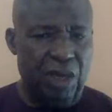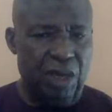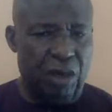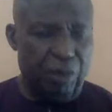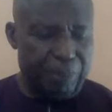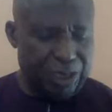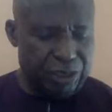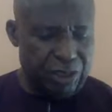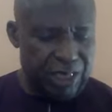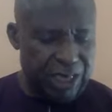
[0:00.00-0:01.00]

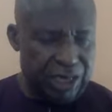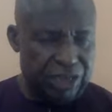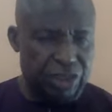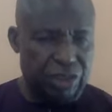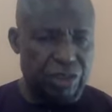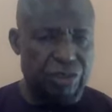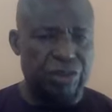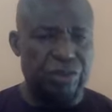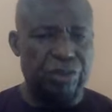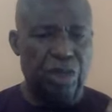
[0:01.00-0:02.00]
compassionate and gracious unto you,